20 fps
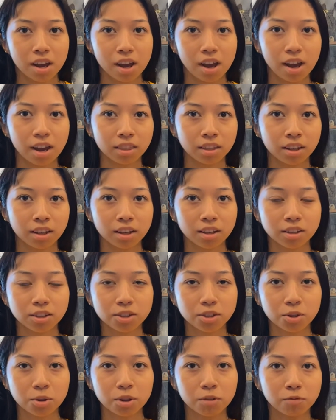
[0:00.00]
And then
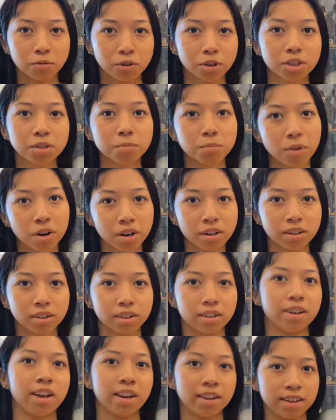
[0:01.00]
so the first
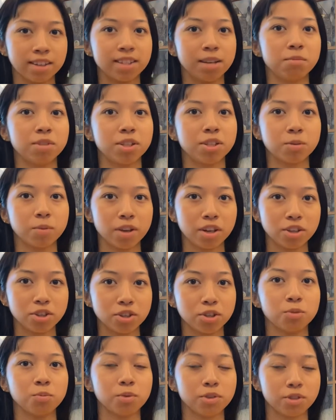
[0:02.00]
part, getting accepted to
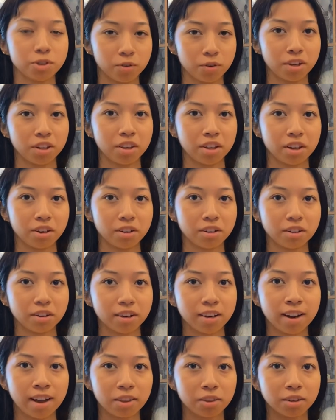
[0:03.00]
ASU, was already there.
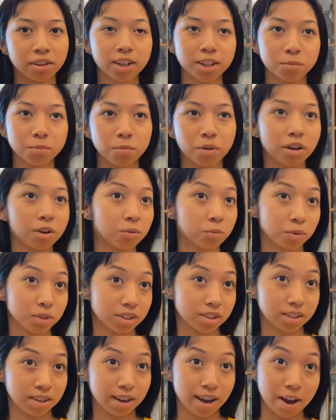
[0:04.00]
Now the next part
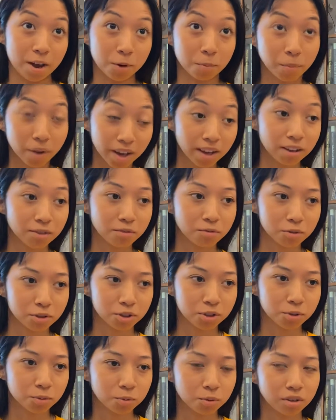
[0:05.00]
was how to pay for
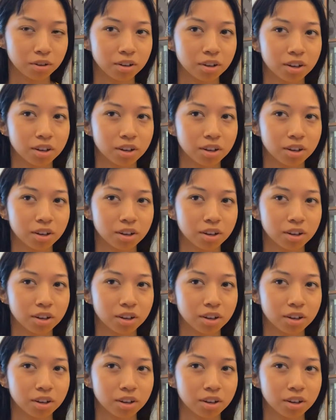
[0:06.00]
school.